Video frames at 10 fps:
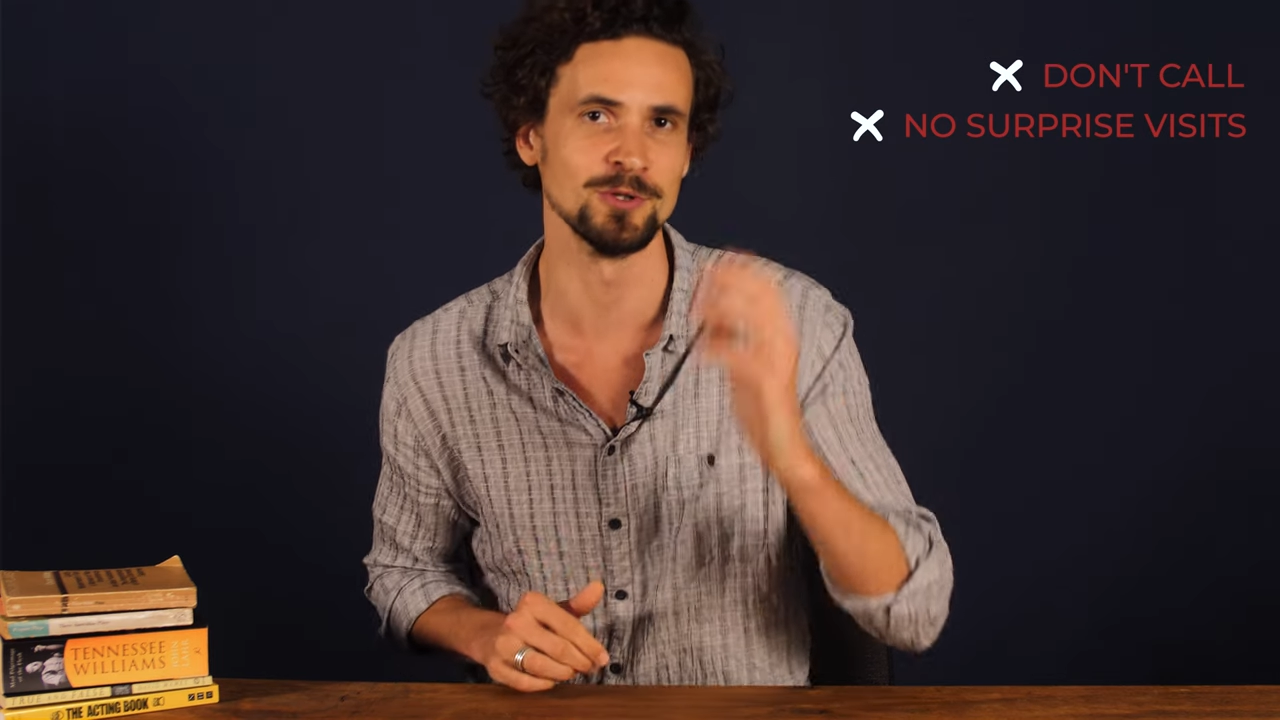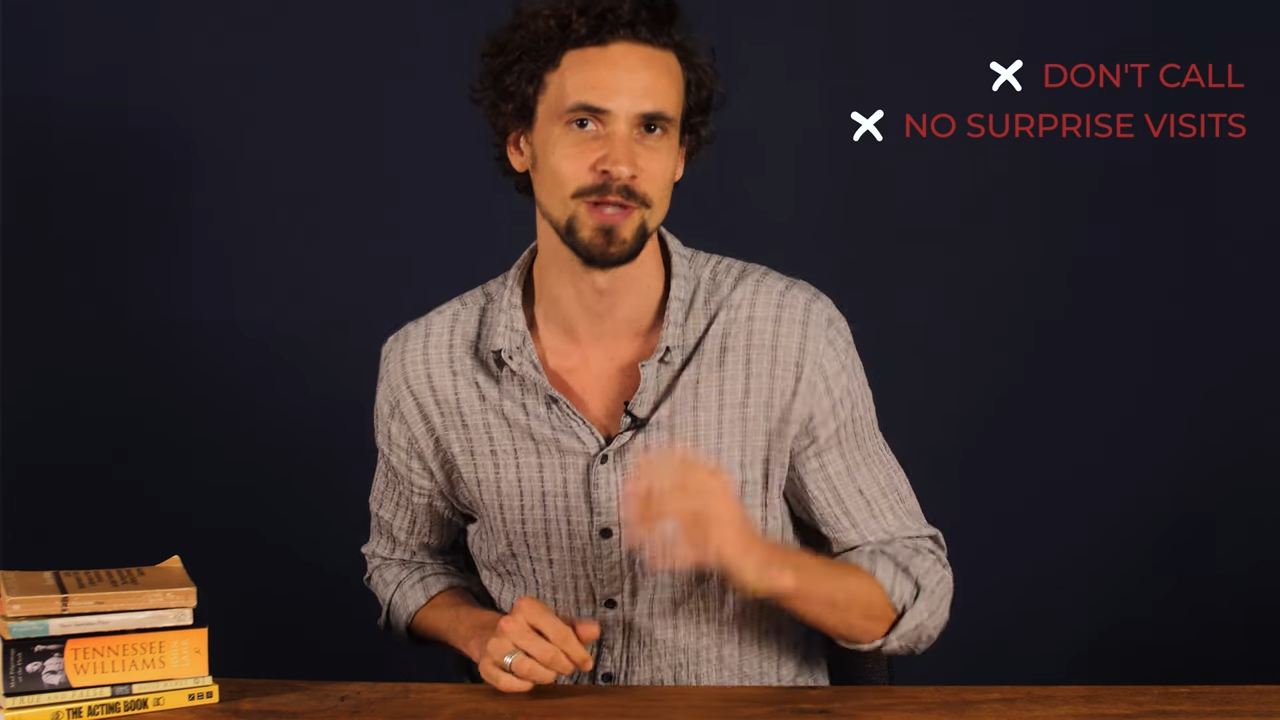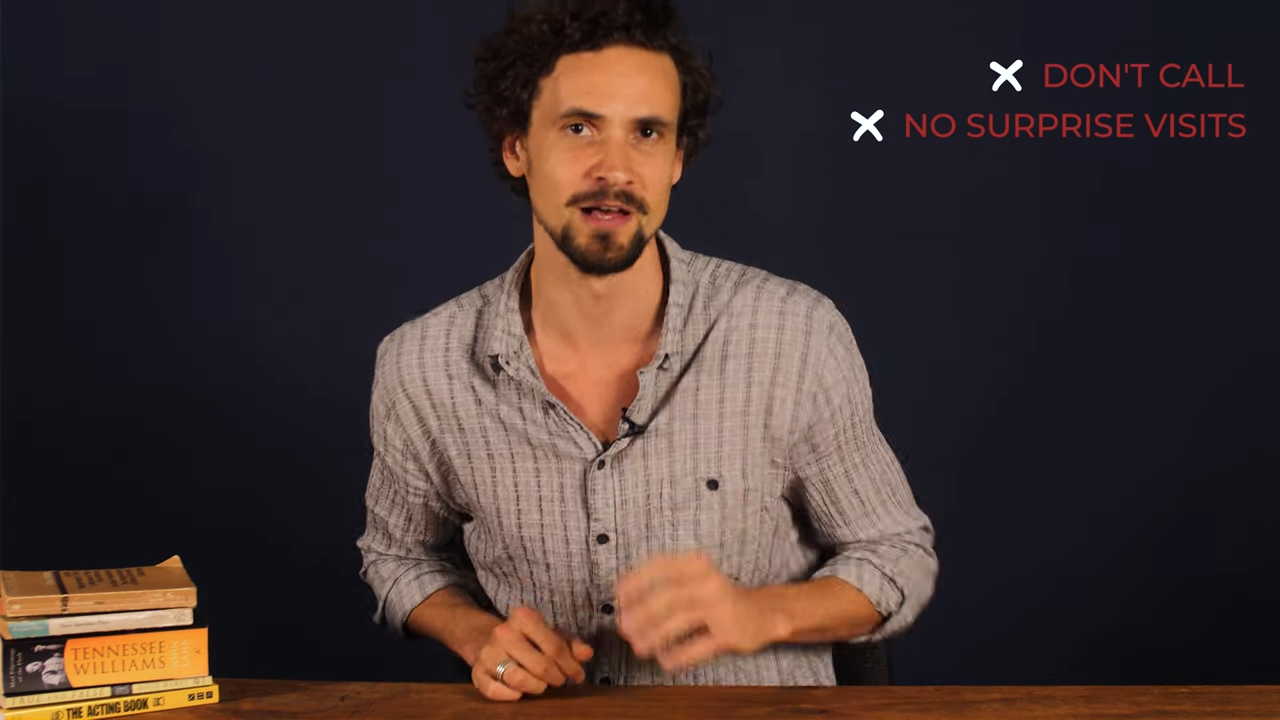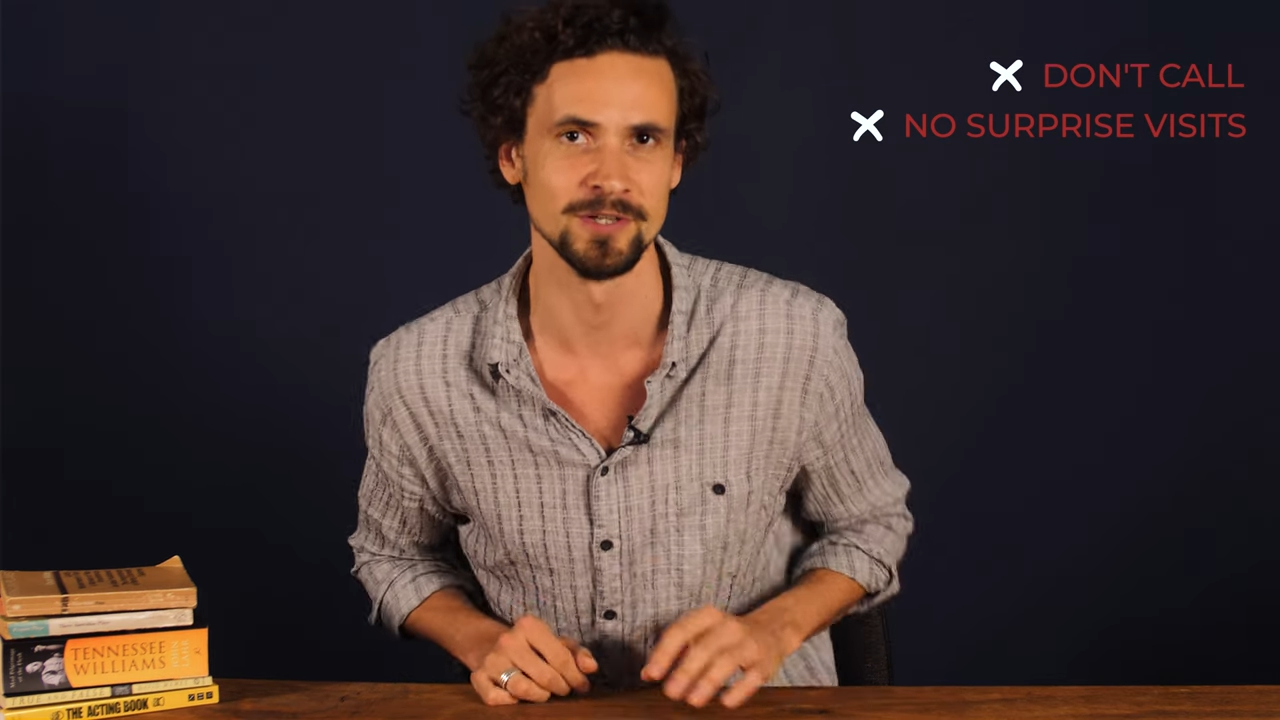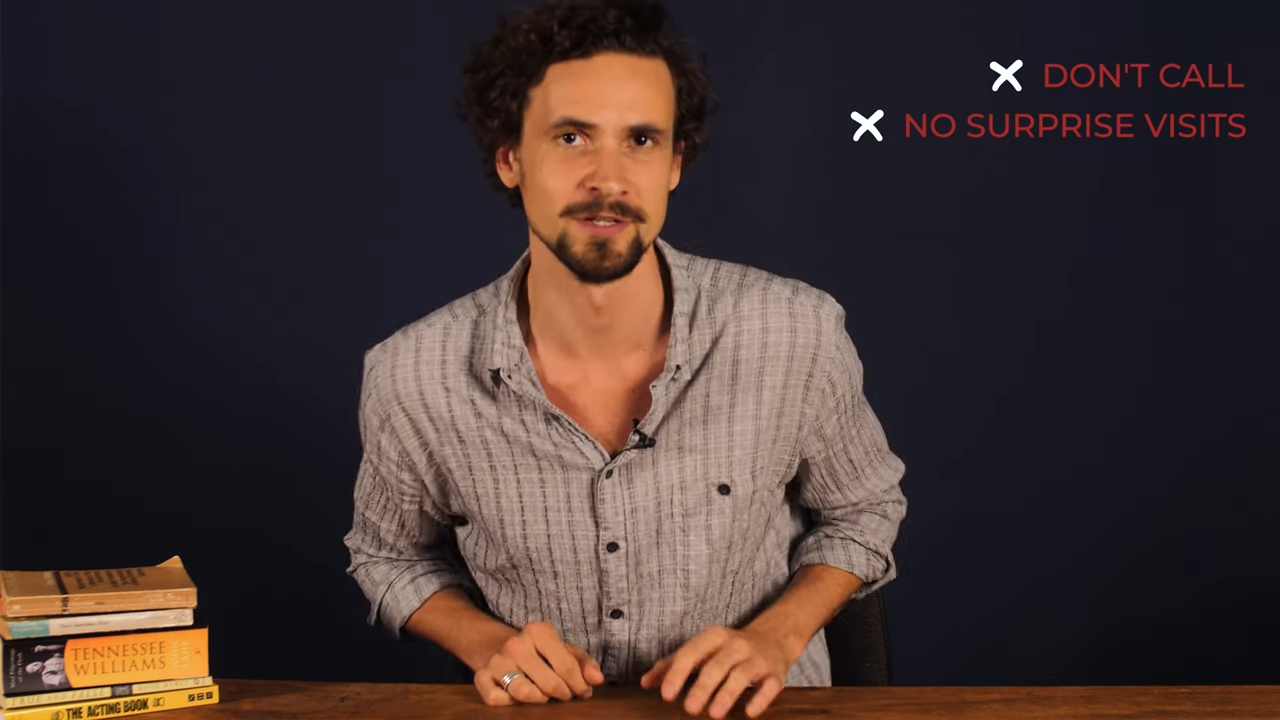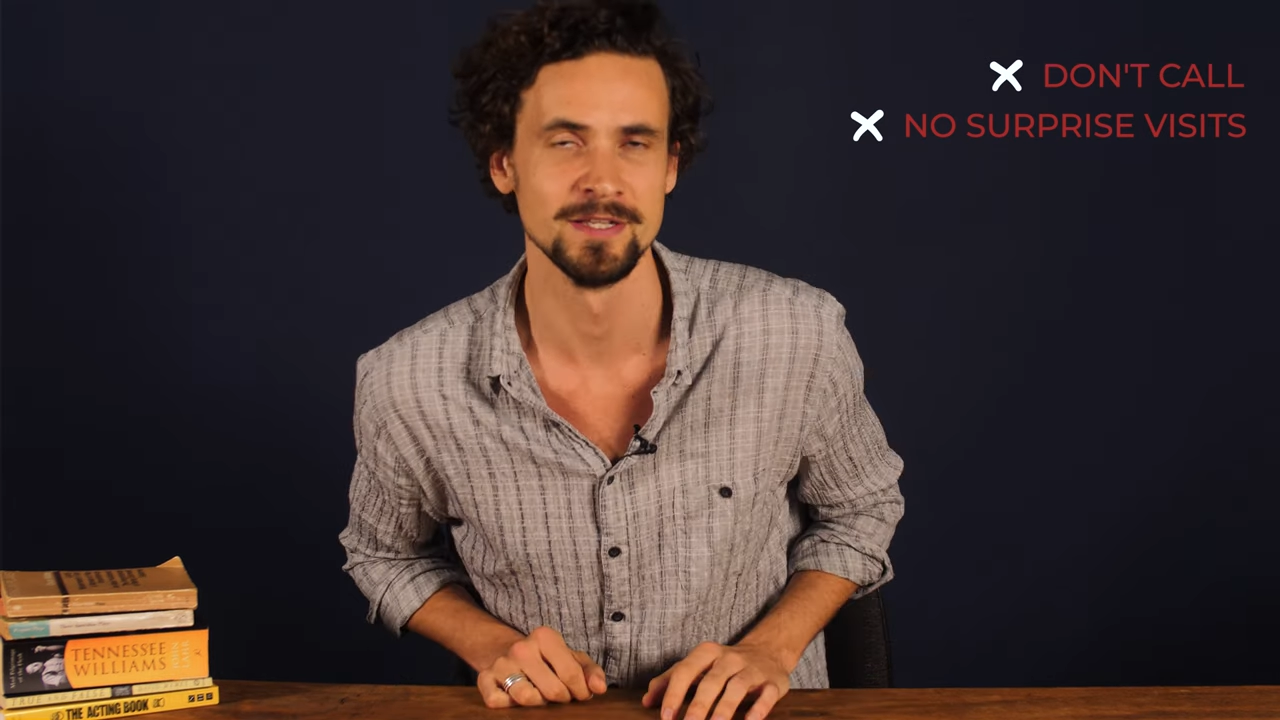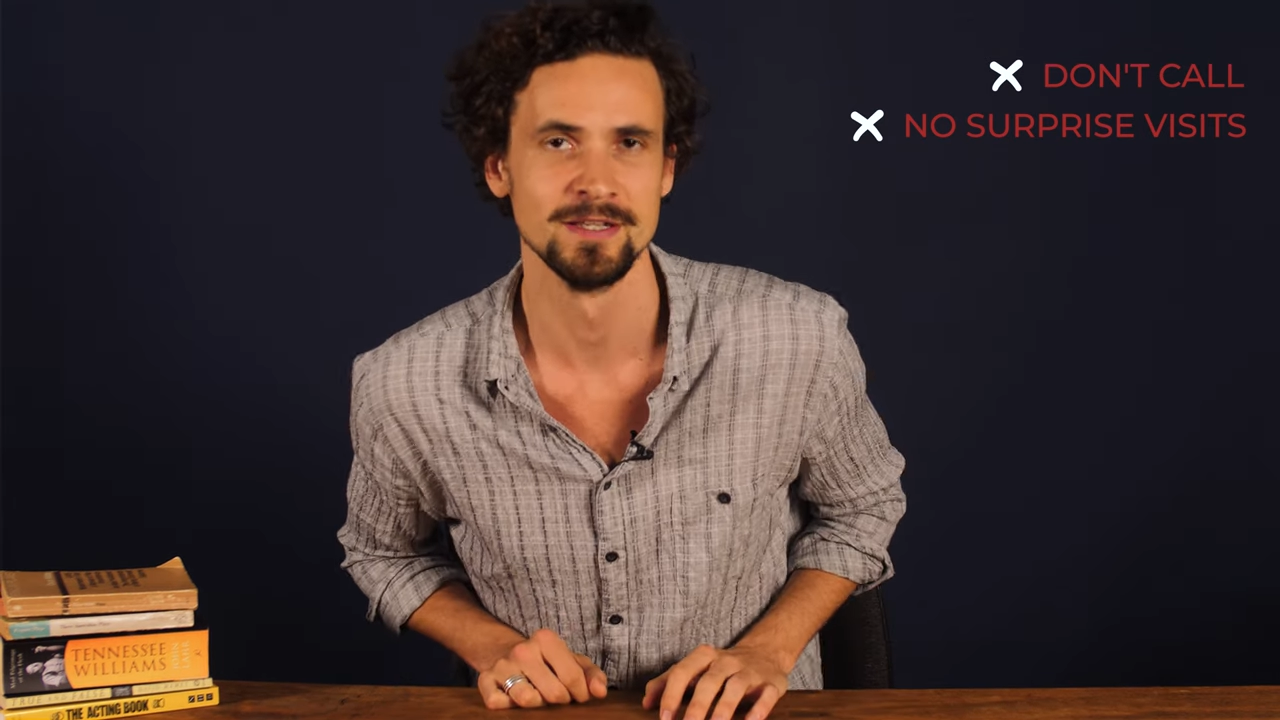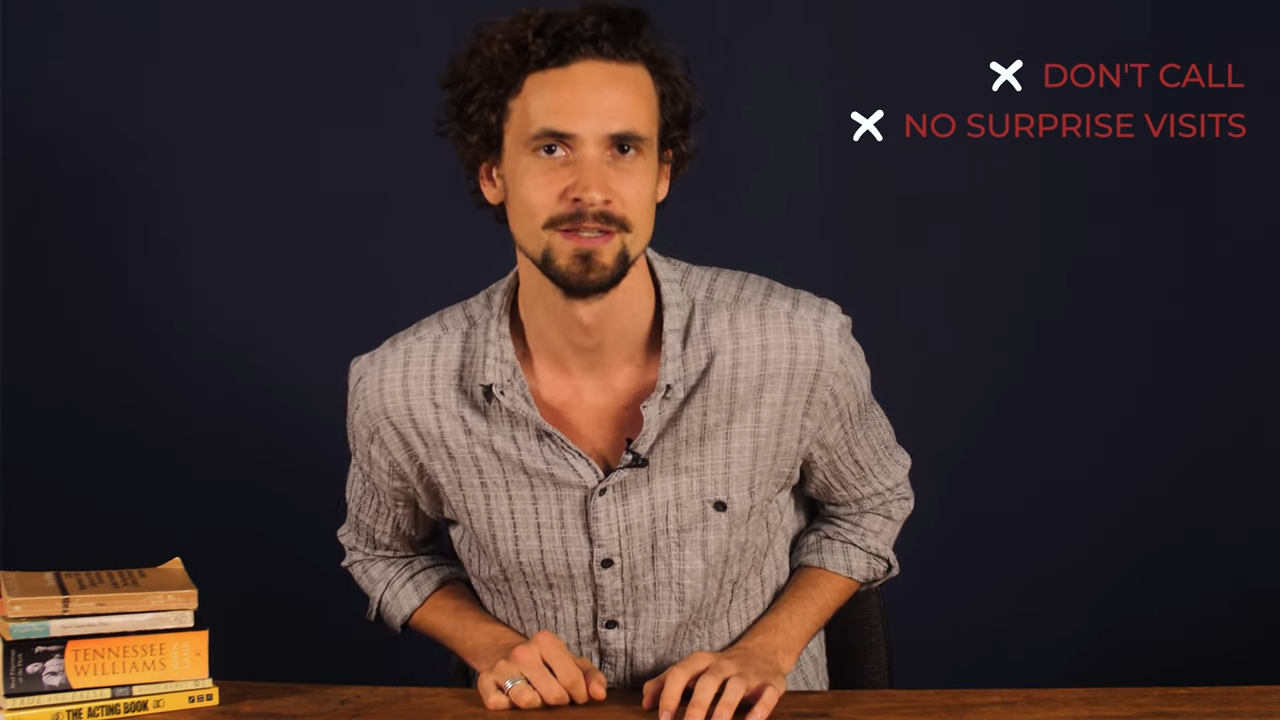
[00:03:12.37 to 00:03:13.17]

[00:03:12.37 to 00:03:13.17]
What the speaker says: you'll have a